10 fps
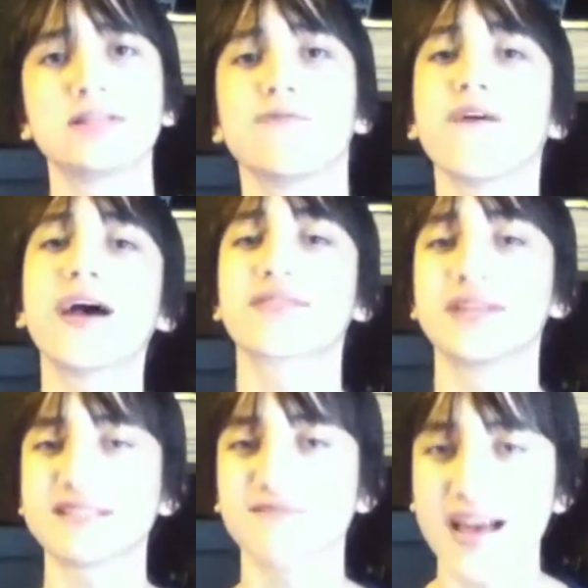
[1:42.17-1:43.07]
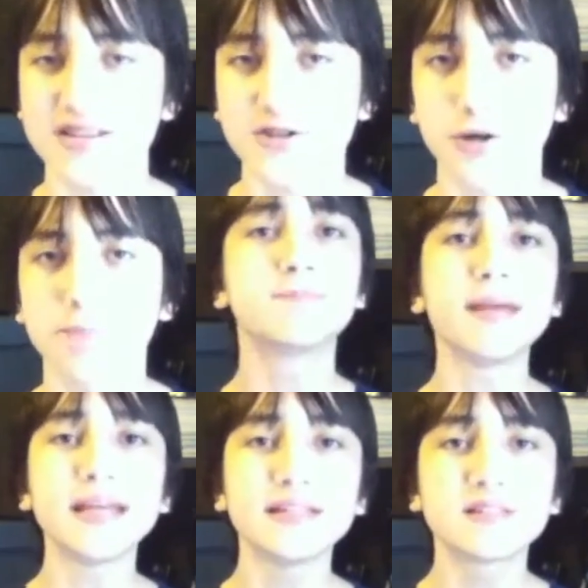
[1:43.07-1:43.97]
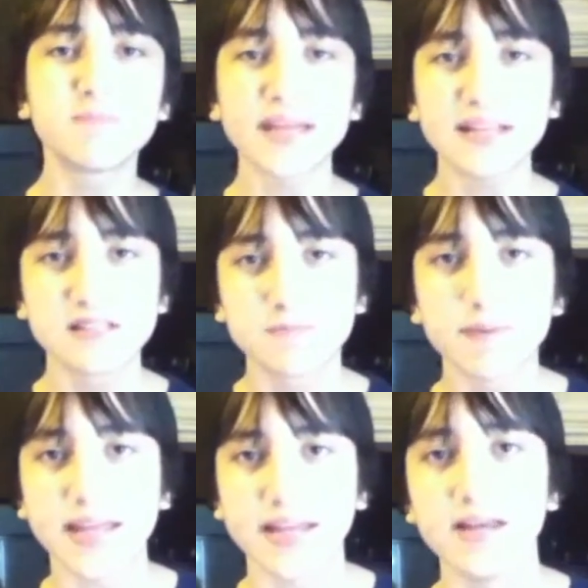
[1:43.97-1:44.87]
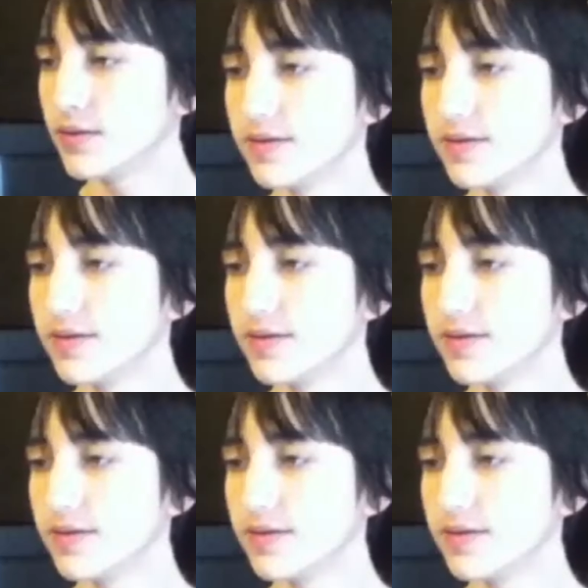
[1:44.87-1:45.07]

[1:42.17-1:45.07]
is the fact that it's faster. Speed, speed, speed.